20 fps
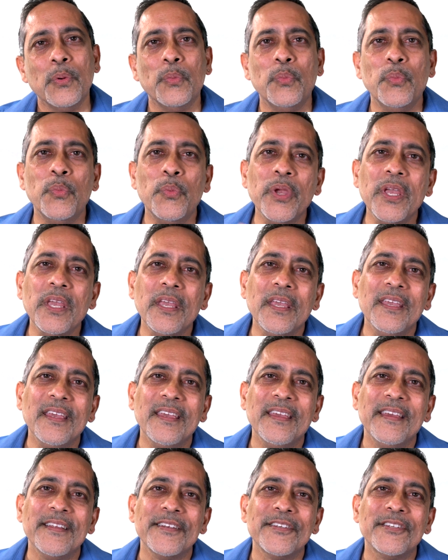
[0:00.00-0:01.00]

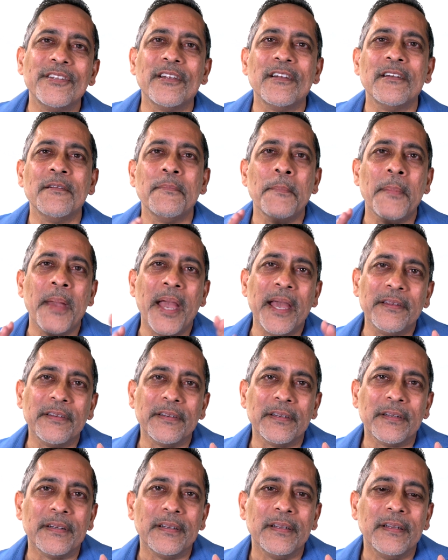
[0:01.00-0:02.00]
we turn
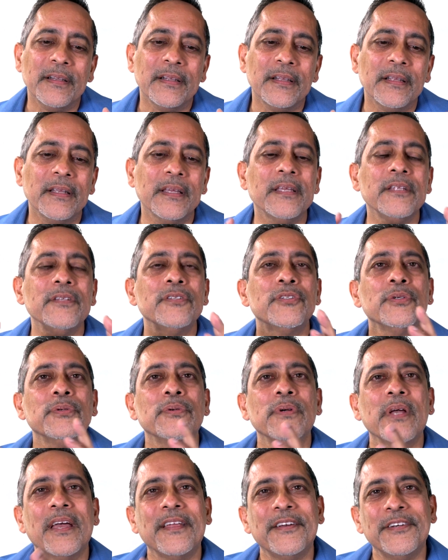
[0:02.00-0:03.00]
matter
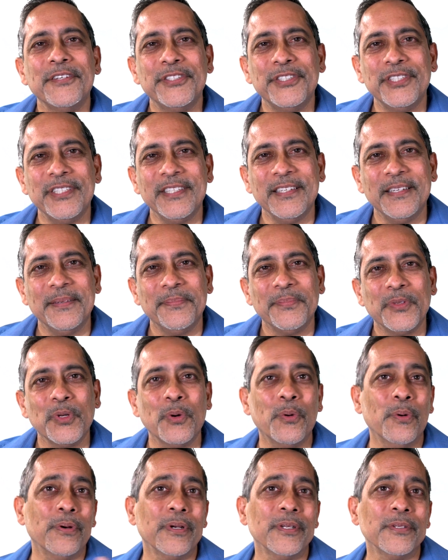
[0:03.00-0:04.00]
into energy
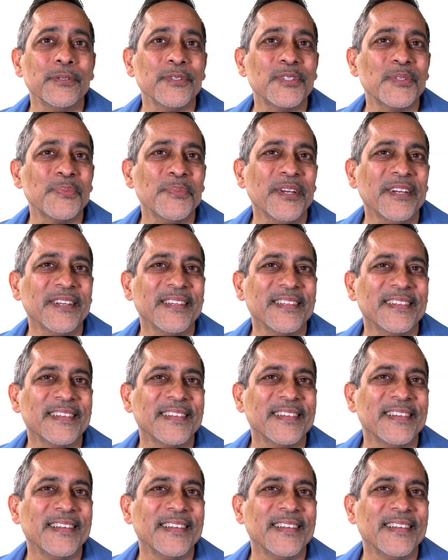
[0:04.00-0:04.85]
or into spirit.